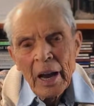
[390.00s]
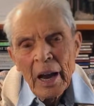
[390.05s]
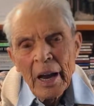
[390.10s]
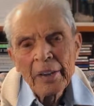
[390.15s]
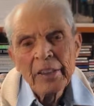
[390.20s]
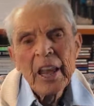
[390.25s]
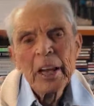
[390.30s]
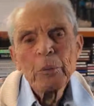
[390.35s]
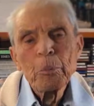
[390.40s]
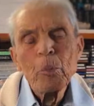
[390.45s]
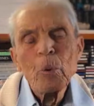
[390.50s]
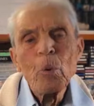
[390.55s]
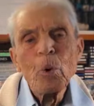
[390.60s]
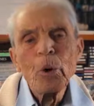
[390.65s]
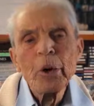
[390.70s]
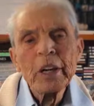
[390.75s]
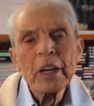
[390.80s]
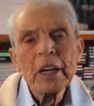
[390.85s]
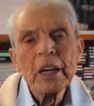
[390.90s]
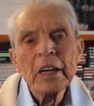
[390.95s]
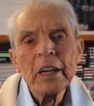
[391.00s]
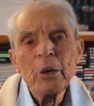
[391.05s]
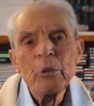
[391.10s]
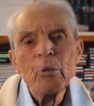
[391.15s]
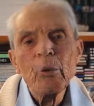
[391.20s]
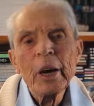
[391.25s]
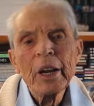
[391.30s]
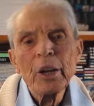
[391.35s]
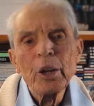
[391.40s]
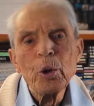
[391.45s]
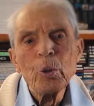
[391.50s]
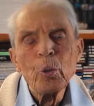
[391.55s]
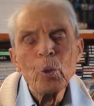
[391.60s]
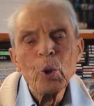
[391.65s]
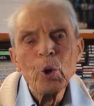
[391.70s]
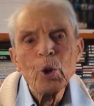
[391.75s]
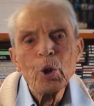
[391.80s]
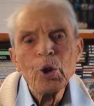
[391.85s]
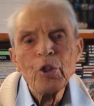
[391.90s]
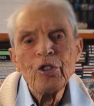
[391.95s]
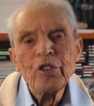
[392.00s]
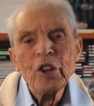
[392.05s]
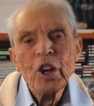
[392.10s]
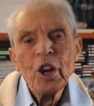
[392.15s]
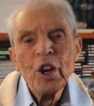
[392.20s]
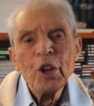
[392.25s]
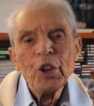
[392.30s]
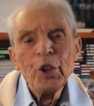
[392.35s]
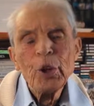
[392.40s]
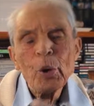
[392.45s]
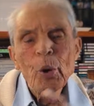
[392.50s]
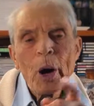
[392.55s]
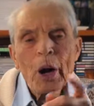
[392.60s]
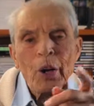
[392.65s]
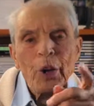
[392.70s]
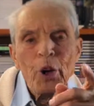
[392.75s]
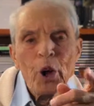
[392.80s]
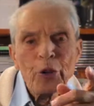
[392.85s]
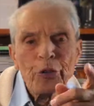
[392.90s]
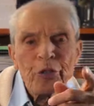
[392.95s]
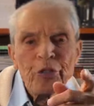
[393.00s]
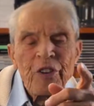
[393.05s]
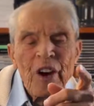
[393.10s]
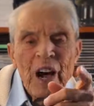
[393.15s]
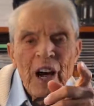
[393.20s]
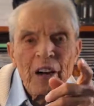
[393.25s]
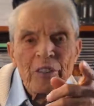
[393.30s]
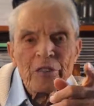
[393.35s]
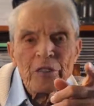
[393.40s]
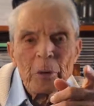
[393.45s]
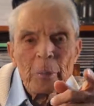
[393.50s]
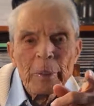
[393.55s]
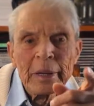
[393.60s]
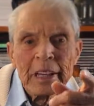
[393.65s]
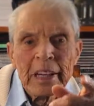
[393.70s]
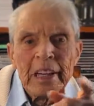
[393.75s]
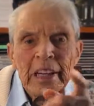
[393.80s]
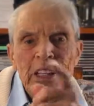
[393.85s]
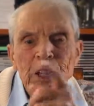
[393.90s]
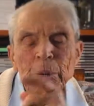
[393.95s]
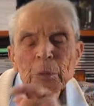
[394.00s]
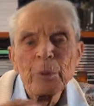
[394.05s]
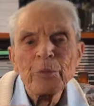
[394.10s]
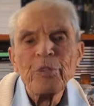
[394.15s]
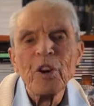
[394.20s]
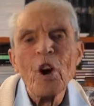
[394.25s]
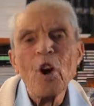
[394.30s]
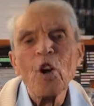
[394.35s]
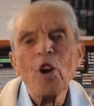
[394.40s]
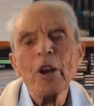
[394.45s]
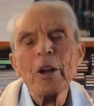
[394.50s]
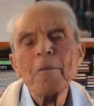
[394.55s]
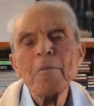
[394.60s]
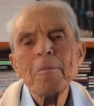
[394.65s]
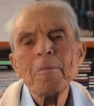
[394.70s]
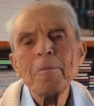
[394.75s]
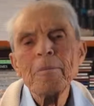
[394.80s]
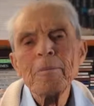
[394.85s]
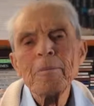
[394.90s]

And that morning he read the words, You are not far from the kingdom of God.